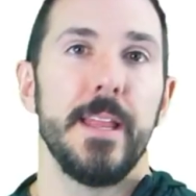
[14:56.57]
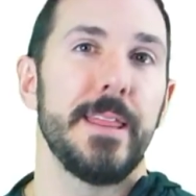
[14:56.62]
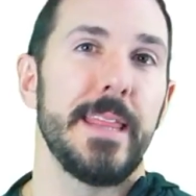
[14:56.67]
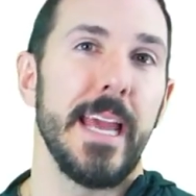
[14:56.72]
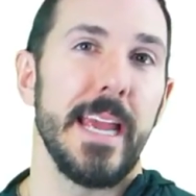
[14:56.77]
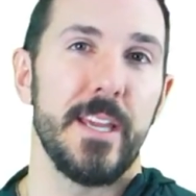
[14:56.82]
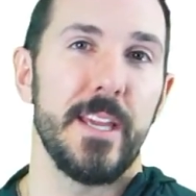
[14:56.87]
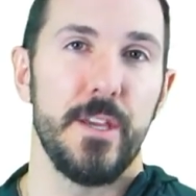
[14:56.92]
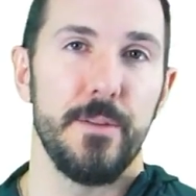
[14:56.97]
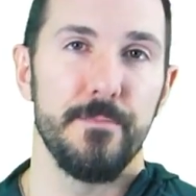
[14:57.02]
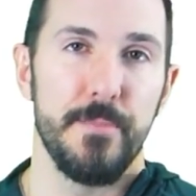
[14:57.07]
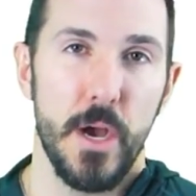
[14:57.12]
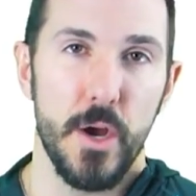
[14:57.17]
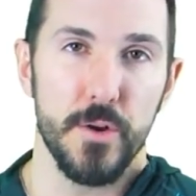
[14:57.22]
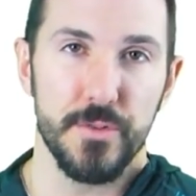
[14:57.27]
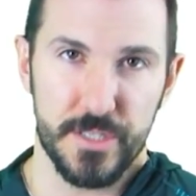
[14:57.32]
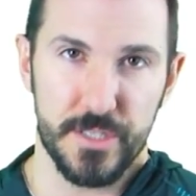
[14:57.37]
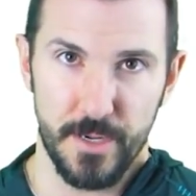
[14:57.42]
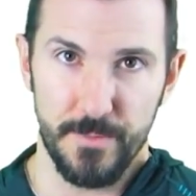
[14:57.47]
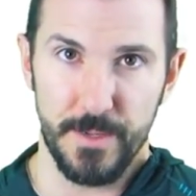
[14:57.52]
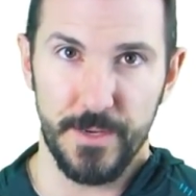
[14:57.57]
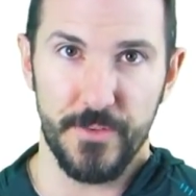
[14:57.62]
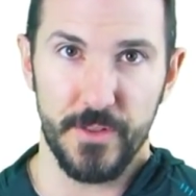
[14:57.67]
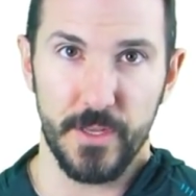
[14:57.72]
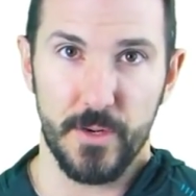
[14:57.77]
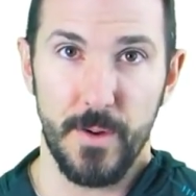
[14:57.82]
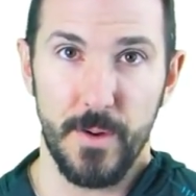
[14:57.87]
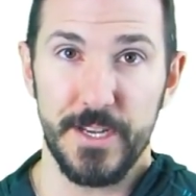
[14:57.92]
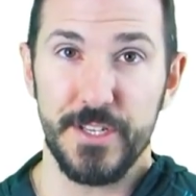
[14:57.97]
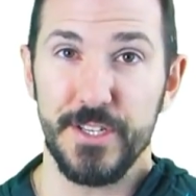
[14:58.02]
Thank you, Mo, so much for
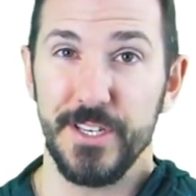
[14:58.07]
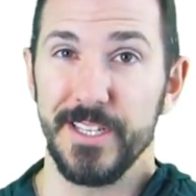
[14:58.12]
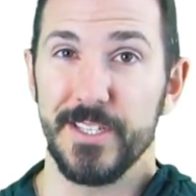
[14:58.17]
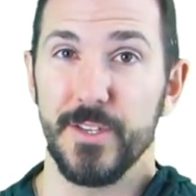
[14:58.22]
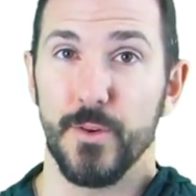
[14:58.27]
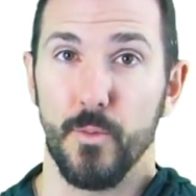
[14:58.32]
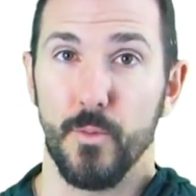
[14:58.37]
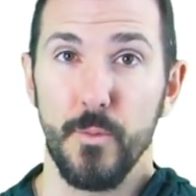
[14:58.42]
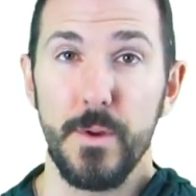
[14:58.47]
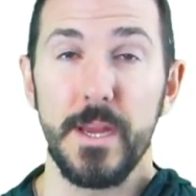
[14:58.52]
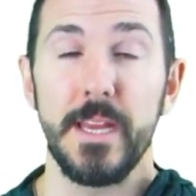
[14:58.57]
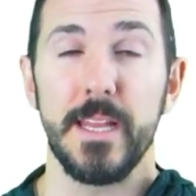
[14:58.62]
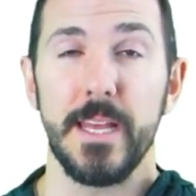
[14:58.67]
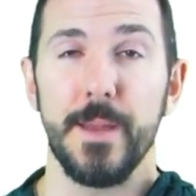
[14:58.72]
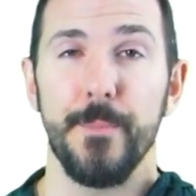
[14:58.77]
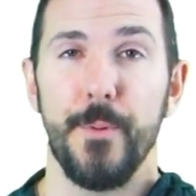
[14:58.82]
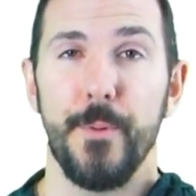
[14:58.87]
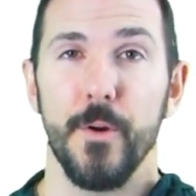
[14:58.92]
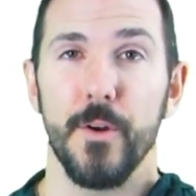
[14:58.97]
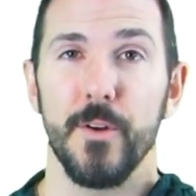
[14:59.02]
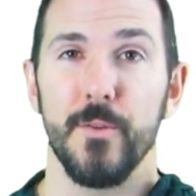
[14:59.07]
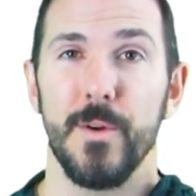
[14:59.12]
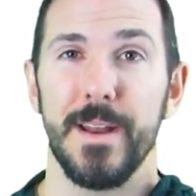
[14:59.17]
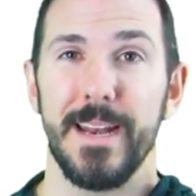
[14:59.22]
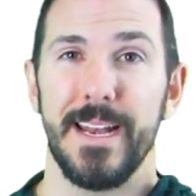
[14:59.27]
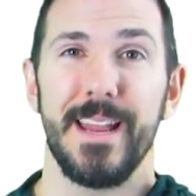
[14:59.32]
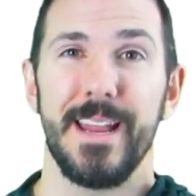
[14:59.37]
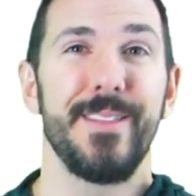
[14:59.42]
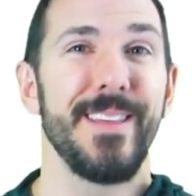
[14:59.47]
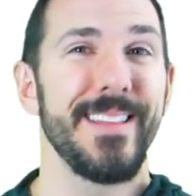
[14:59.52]
the question. It's a really important
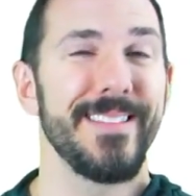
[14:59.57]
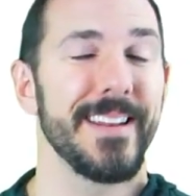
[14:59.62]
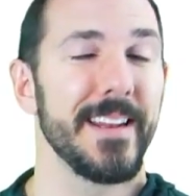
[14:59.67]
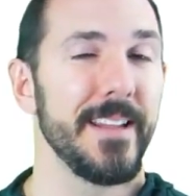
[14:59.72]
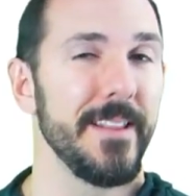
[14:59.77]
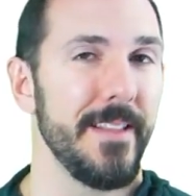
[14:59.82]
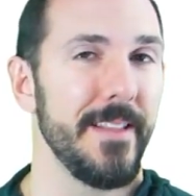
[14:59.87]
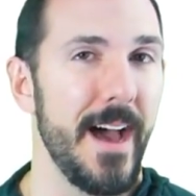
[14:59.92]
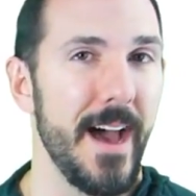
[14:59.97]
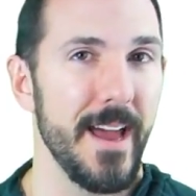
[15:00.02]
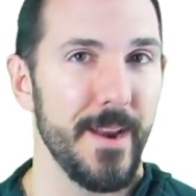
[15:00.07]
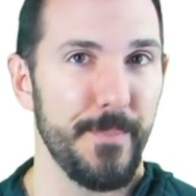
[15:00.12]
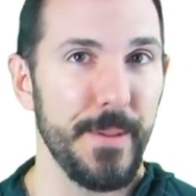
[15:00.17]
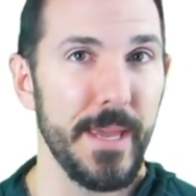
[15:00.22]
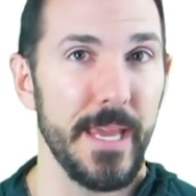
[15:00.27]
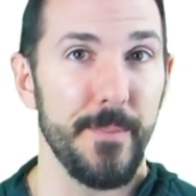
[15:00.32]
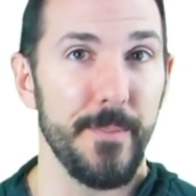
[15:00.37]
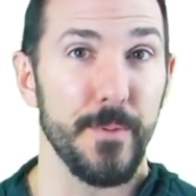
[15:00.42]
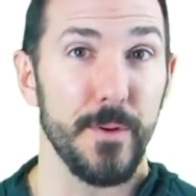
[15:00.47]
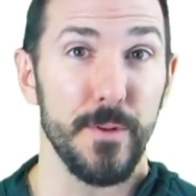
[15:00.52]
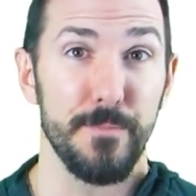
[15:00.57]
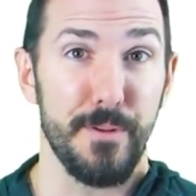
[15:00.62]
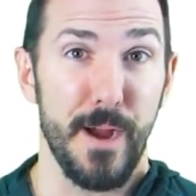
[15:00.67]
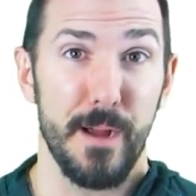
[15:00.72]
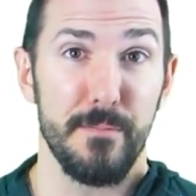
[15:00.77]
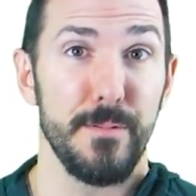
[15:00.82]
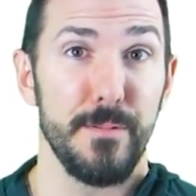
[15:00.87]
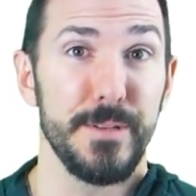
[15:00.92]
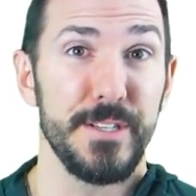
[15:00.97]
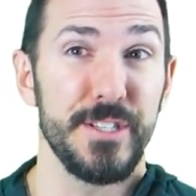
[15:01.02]
one, and I think that a lot of people
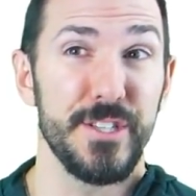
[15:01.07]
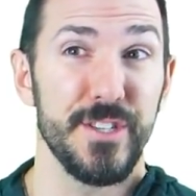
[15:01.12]
probably